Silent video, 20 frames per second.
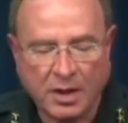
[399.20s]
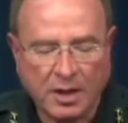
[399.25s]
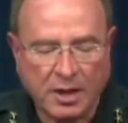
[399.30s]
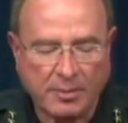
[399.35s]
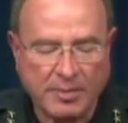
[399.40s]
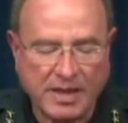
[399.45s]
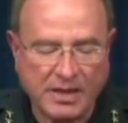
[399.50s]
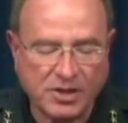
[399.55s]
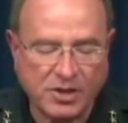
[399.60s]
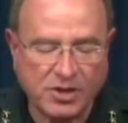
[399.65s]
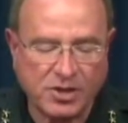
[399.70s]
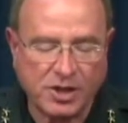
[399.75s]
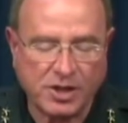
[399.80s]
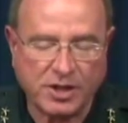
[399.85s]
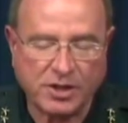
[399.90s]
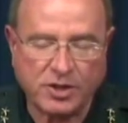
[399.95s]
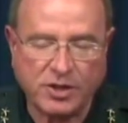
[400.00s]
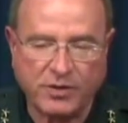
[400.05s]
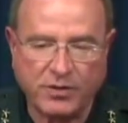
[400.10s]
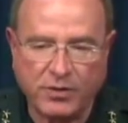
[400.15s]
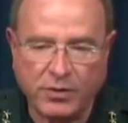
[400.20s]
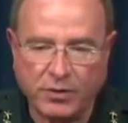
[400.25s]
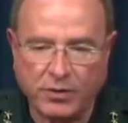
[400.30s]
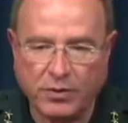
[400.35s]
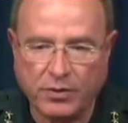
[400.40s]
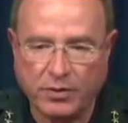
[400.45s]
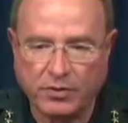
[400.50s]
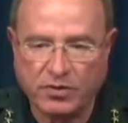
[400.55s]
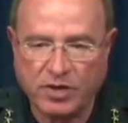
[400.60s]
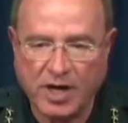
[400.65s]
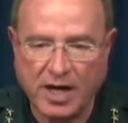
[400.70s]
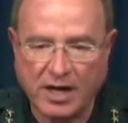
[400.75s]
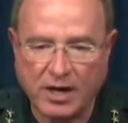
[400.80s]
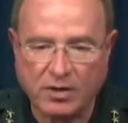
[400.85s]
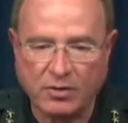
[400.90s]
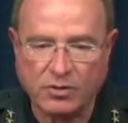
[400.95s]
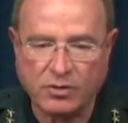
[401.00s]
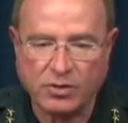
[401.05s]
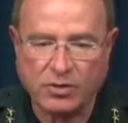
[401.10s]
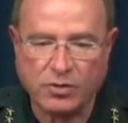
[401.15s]
The message is, if your
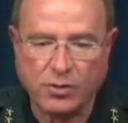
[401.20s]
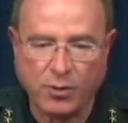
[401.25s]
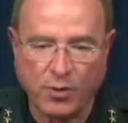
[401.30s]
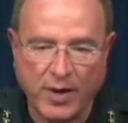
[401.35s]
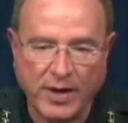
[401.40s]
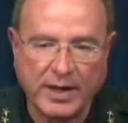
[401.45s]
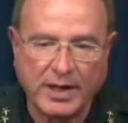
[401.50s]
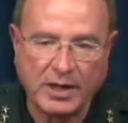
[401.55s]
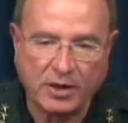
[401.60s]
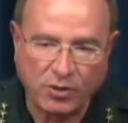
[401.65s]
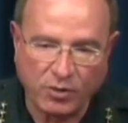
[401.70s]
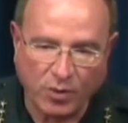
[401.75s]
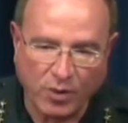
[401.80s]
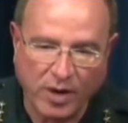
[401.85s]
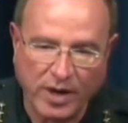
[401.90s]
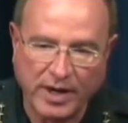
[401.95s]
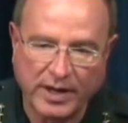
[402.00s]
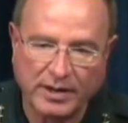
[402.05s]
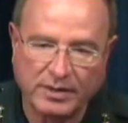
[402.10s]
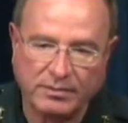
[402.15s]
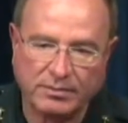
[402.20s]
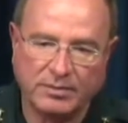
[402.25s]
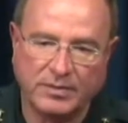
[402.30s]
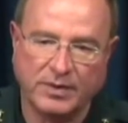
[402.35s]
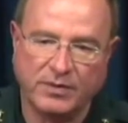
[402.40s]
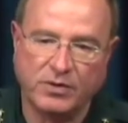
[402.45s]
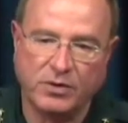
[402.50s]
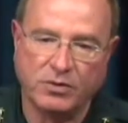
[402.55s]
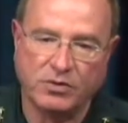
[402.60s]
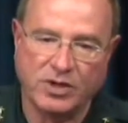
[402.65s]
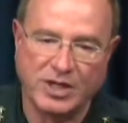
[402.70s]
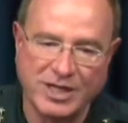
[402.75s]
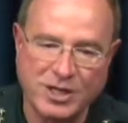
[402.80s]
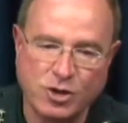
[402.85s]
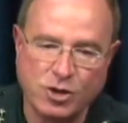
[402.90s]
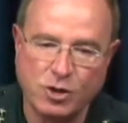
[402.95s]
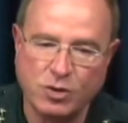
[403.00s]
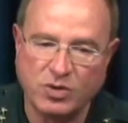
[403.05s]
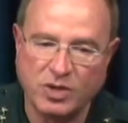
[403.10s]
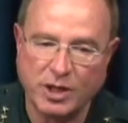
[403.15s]
child's threatening to run, if there's
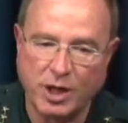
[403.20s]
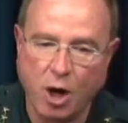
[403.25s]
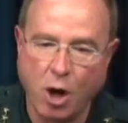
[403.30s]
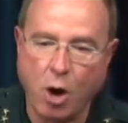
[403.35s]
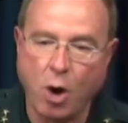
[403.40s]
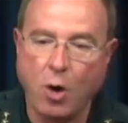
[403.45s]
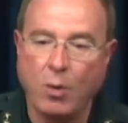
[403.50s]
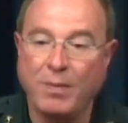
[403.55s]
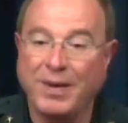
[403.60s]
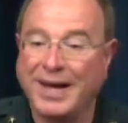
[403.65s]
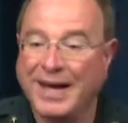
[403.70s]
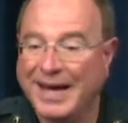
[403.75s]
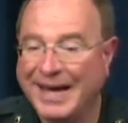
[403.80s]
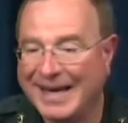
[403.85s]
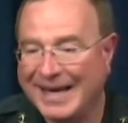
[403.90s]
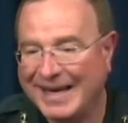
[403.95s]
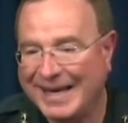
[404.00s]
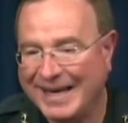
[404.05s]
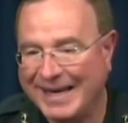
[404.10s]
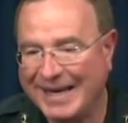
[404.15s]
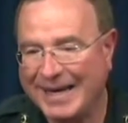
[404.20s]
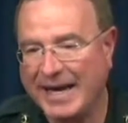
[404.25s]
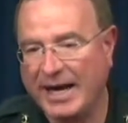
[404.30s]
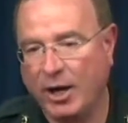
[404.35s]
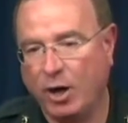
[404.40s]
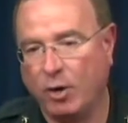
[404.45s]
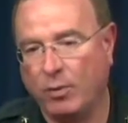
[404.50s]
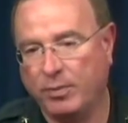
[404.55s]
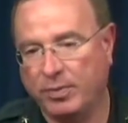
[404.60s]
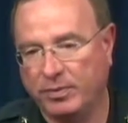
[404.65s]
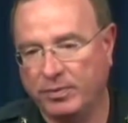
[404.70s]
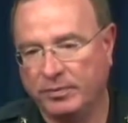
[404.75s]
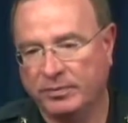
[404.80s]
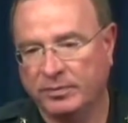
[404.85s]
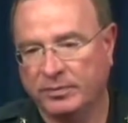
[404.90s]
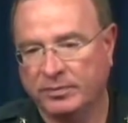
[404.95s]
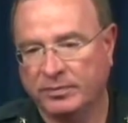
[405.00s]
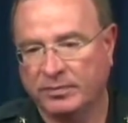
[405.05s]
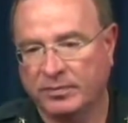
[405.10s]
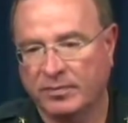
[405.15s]
issues at home, get help.
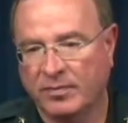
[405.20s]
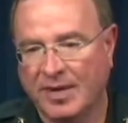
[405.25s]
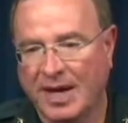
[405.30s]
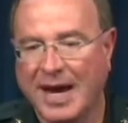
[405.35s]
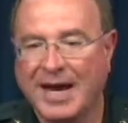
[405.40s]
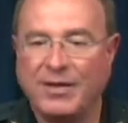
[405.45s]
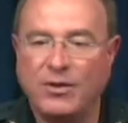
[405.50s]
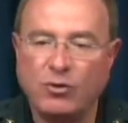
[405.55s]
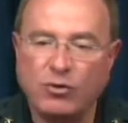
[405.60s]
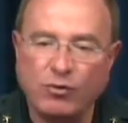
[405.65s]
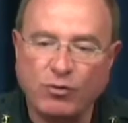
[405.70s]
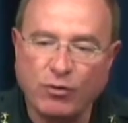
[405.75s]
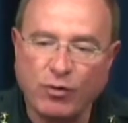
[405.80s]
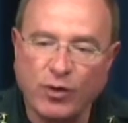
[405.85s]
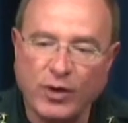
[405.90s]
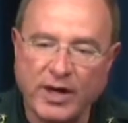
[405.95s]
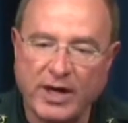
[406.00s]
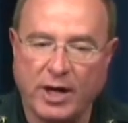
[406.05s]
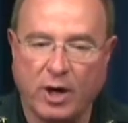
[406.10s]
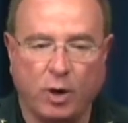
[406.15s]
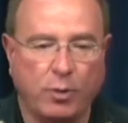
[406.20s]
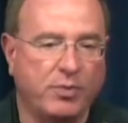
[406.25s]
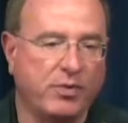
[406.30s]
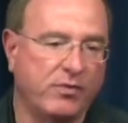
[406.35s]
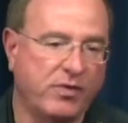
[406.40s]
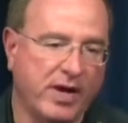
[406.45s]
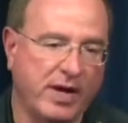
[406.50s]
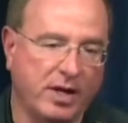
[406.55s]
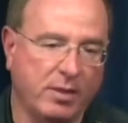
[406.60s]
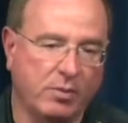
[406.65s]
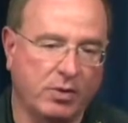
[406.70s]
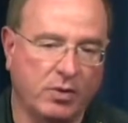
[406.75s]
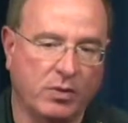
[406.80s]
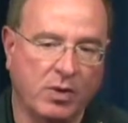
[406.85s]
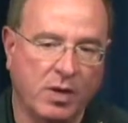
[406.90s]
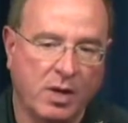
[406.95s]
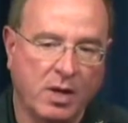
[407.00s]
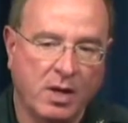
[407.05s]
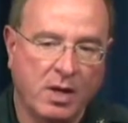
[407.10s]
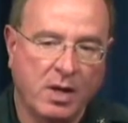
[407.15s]
And there's free help available,
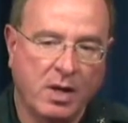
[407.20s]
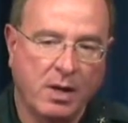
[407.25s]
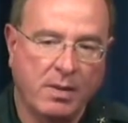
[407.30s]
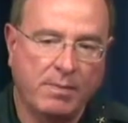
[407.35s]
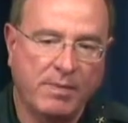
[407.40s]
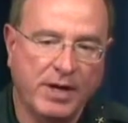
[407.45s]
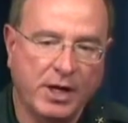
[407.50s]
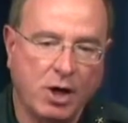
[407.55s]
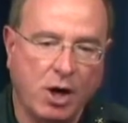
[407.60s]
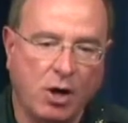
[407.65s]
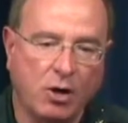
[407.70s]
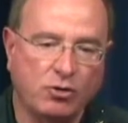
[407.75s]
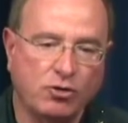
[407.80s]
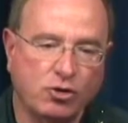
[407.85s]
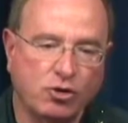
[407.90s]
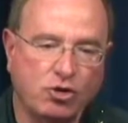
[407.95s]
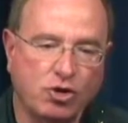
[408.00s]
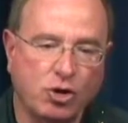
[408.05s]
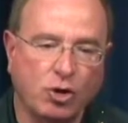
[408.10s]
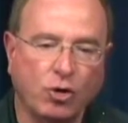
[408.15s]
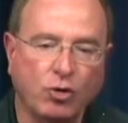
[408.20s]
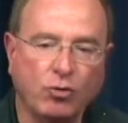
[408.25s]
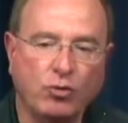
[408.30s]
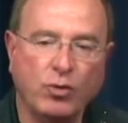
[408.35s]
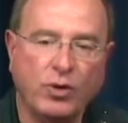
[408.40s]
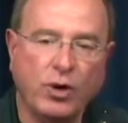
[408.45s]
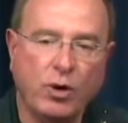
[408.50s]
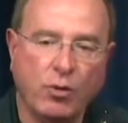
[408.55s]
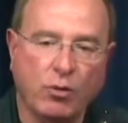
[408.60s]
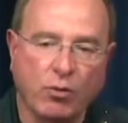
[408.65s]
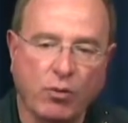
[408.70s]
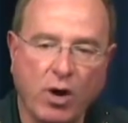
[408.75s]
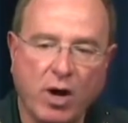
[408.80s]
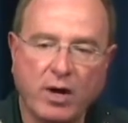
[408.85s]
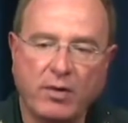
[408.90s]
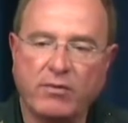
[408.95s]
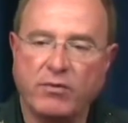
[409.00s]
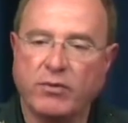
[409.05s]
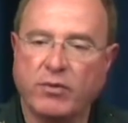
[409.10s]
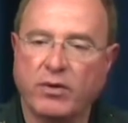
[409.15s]
because children
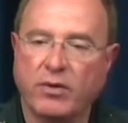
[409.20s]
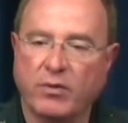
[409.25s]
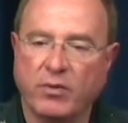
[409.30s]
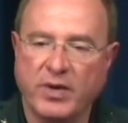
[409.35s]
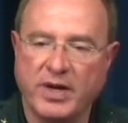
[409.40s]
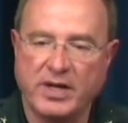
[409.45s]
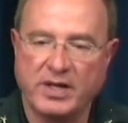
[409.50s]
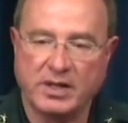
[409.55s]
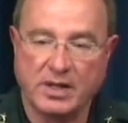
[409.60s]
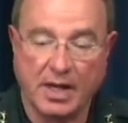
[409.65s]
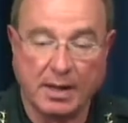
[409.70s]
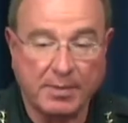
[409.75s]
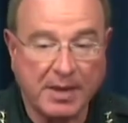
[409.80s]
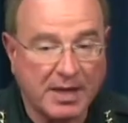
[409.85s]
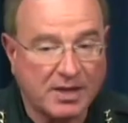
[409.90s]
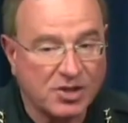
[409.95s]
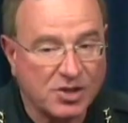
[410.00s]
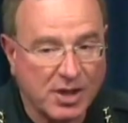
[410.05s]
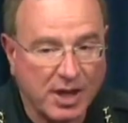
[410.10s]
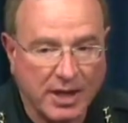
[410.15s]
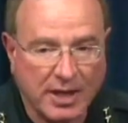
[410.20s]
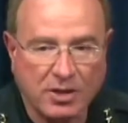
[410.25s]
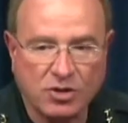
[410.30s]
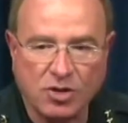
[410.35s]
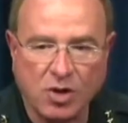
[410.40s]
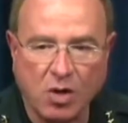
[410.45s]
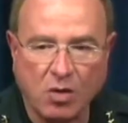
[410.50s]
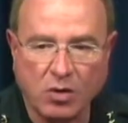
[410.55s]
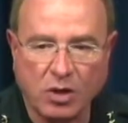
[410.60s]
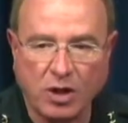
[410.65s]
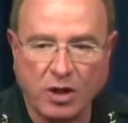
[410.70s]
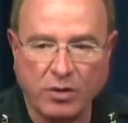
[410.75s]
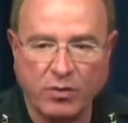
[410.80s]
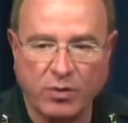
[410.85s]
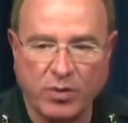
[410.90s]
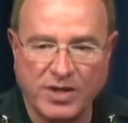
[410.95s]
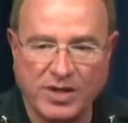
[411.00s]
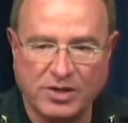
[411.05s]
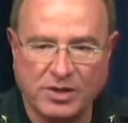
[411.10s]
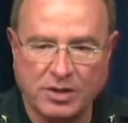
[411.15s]
run for a reason. I'm not saying it's all good
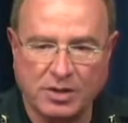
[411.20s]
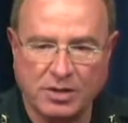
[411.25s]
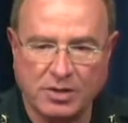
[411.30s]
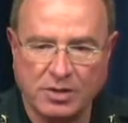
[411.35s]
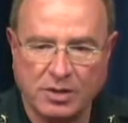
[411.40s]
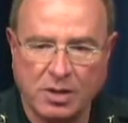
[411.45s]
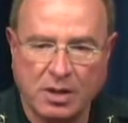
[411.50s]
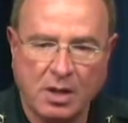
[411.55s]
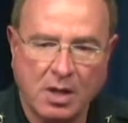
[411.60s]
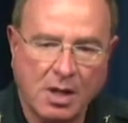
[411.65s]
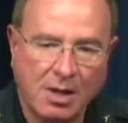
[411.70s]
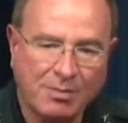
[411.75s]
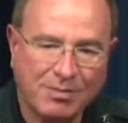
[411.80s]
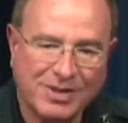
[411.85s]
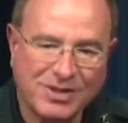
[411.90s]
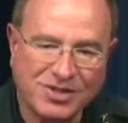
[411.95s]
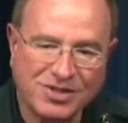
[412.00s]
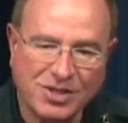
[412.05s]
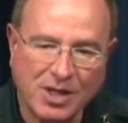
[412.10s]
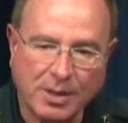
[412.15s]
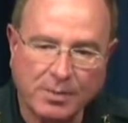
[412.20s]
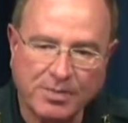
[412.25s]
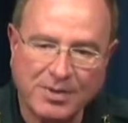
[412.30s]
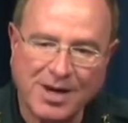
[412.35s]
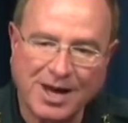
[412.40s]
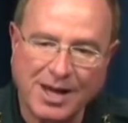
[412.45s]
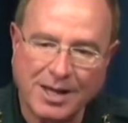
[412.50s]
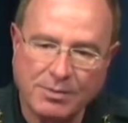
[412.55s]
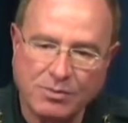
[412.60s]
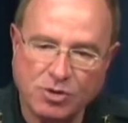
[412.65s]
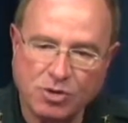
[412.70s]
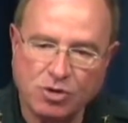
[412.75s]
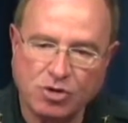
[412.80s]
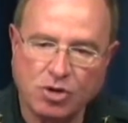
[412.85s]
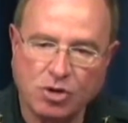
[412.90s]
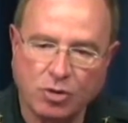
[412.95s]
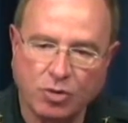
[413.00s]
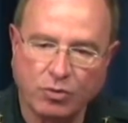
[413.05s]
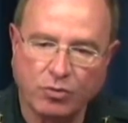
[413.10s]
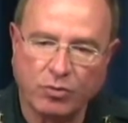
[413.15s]
reasons, but sometimes
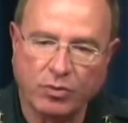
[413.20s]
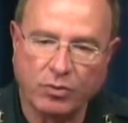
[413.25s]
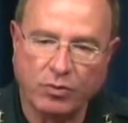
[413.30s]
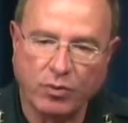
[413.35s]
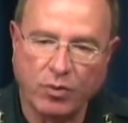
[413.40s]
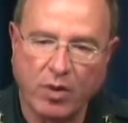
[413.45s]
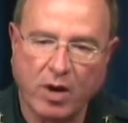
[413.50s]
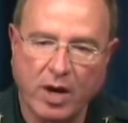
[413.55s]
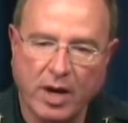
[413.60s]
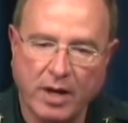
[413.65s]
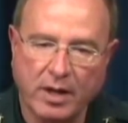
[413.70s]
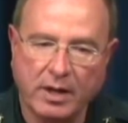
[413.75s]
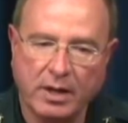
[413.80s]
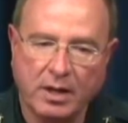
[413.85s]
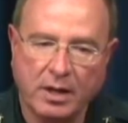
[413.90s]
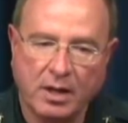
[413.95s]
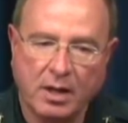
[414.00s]
children run